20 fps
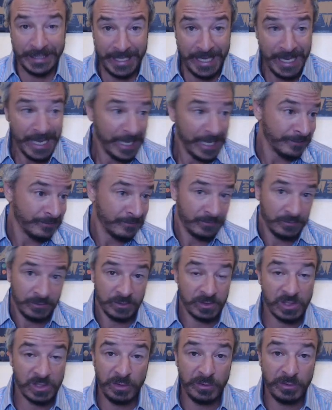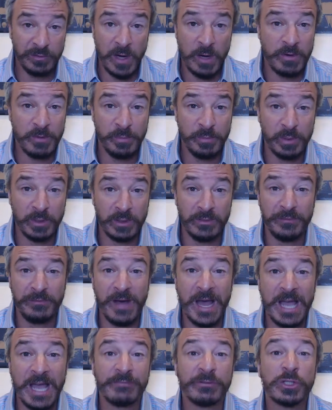Again, so far we put in
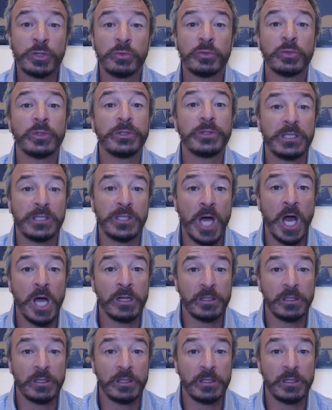$5 trillion